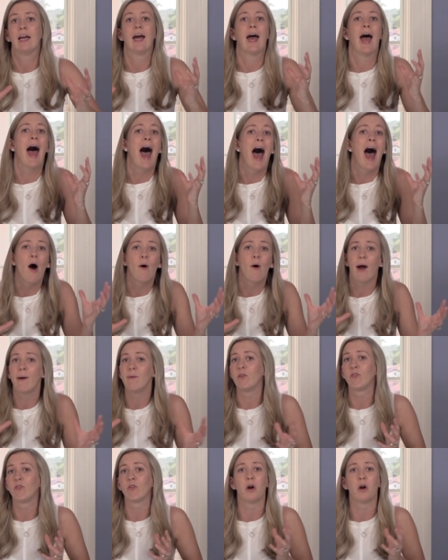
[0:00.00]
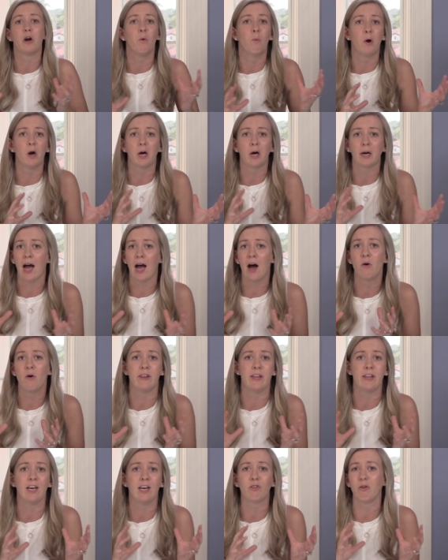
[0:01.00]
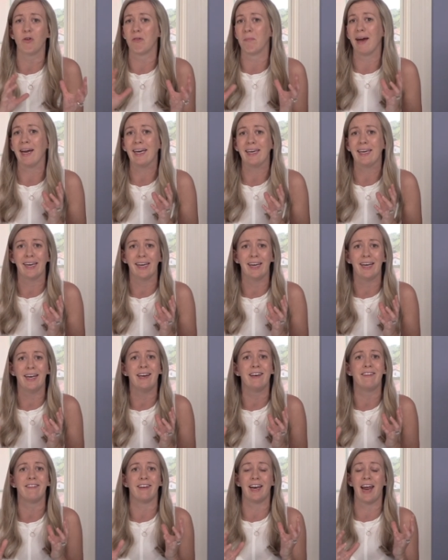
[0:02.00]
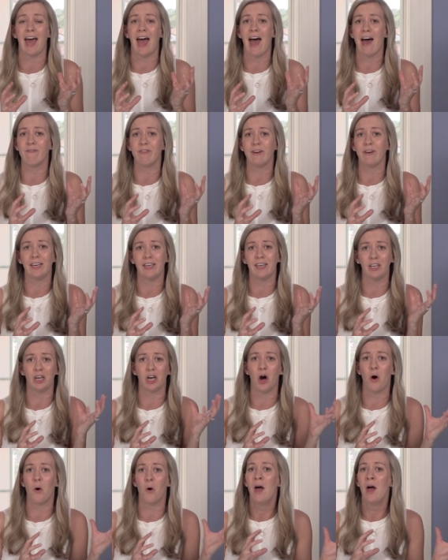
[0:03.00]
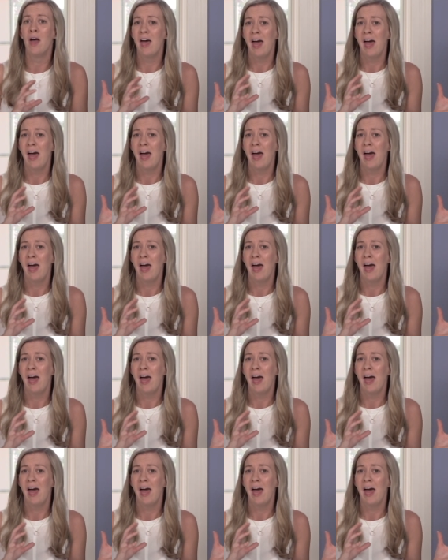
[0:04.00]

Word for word: how I was going to work out things with my kids and having, you know,